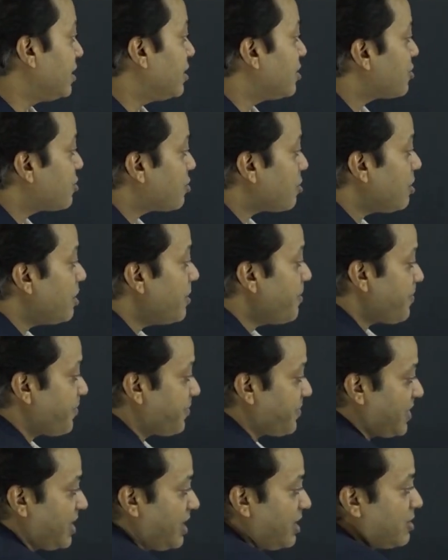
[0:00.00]

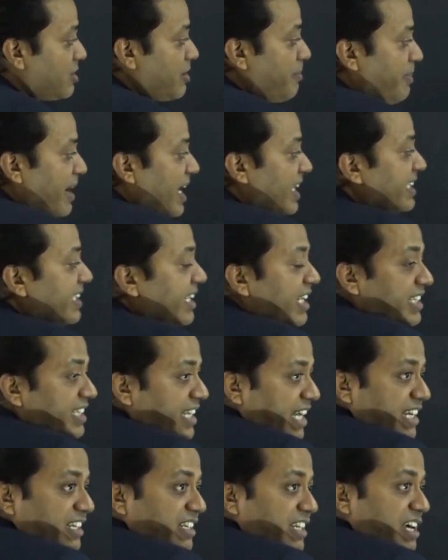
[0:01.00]
So the particle
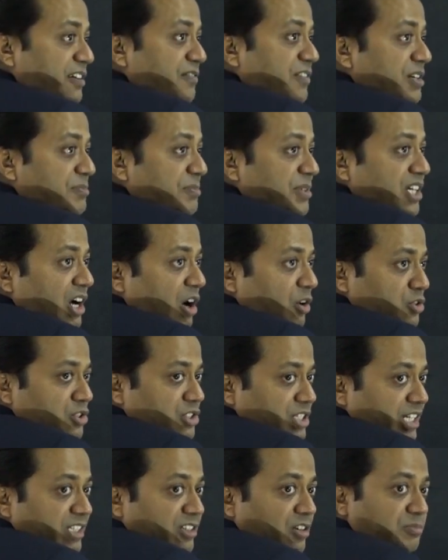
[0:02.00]
can never be
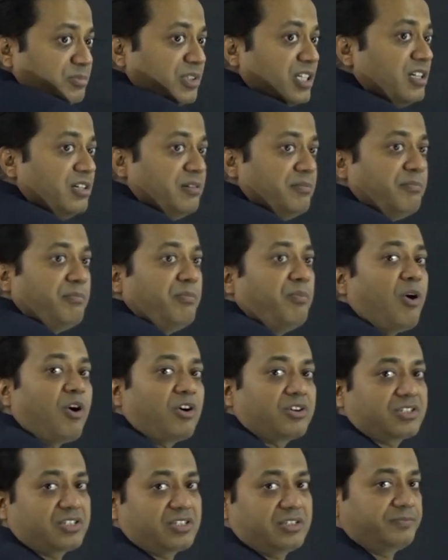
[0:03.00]
outside of the
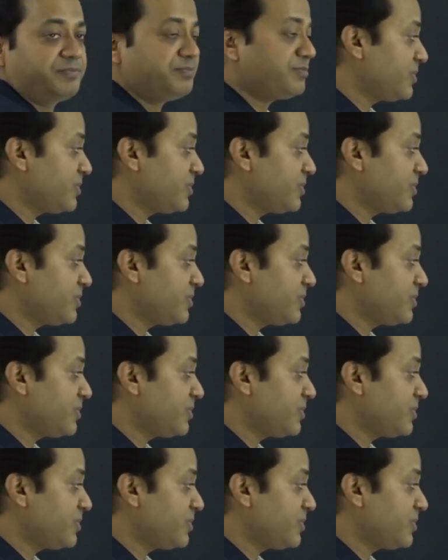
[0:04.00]
box.